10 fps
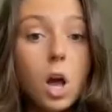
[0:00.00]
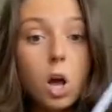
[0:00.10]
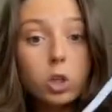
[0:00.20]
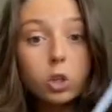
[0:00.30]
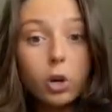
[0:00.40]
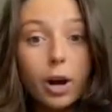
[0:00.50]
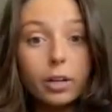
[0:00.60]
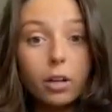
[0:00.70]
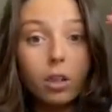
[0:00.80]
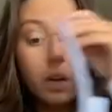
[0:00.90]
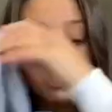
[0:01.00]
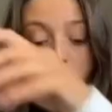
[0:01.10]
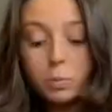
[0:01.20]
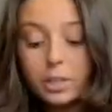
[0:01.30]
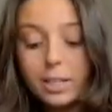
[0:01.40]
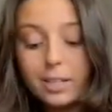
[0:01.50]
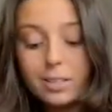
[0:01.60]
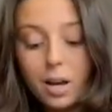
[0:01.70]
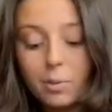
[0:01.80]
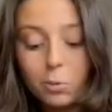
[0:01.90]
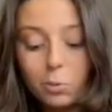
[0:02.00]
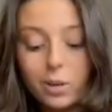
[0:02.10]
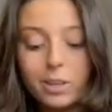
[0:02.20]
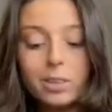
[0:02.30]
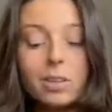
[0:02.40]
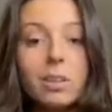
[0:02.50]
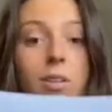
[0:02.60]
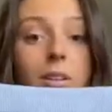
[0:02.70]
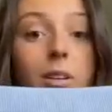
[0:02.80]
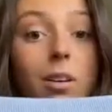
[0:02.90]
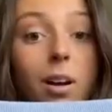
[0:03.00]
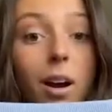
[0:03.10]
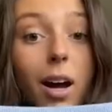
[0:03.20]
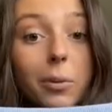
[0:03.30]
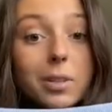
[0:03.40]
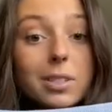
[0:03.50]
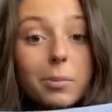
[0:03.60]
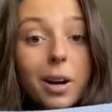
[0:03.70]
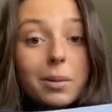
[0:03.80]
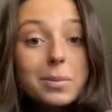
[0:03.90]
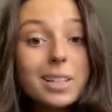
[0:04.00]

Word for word: Triangle light blue bikini top with high-waisted bottoms.